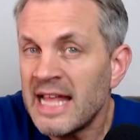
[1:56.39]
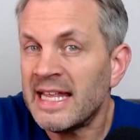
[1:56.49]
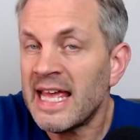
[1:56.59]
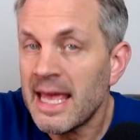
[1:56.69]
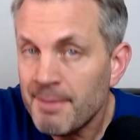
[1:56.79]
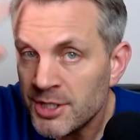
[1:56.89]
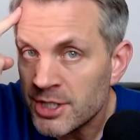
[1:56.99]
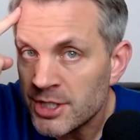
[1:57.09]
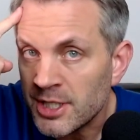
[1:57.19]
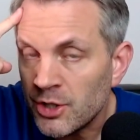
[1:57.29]
the
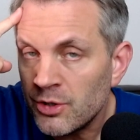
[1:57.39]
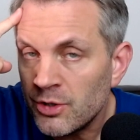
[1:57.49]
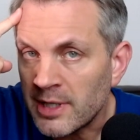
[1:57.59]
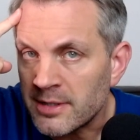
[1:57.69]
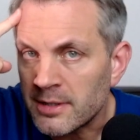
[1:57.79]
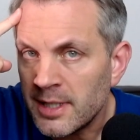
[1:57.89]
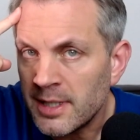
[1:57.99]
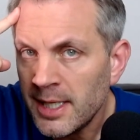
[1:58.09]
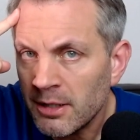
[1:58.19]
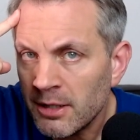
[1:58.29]
images that you created
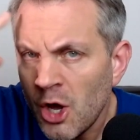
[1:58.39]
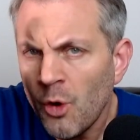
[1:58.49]
here